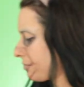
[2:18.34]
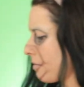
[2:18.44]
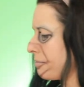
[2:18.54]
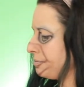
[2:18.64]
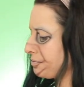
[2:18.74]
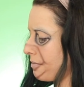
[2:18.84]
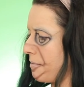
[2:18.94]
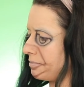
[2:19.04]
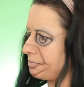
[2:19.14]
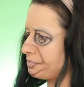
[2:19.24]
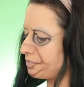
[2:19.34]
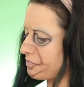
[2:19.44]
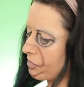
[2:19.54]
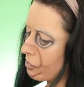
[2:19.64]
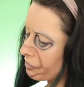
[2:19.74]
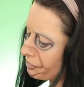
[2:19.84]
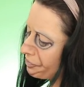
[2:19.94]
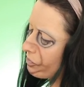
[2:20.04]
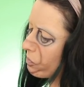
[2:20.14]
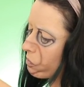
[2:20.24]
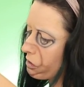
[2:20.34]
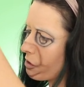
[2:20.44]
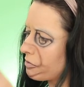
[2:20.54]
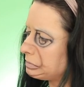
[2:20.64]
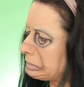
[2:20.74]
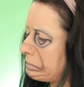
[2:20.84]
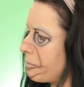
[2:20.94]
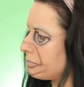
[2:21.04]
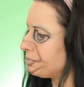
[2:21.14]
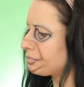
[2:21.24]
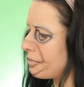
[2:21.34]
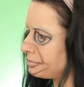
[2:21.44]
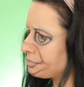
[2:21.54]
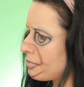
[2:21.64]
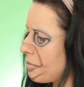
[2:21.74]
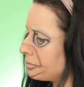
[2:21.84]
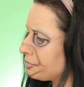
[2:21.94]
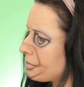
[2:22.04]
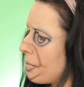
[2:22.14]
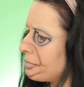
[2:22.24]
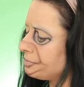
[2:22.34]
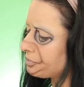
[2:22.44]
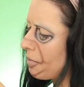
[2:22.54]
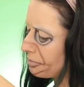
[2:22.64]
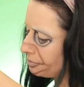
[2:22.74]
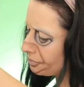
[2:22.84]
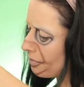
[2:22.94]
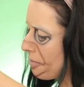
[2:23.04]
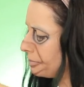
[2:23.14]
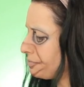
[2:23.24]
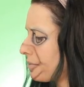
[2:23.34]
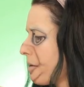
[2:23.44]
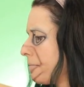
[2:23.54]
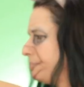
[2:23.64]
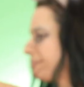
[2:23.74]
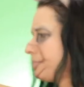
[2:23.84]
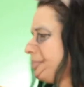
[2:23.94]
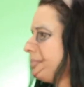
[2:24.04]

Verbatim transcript: times just to pick me back up only to drop me back down in about an hour, so is it even worth it?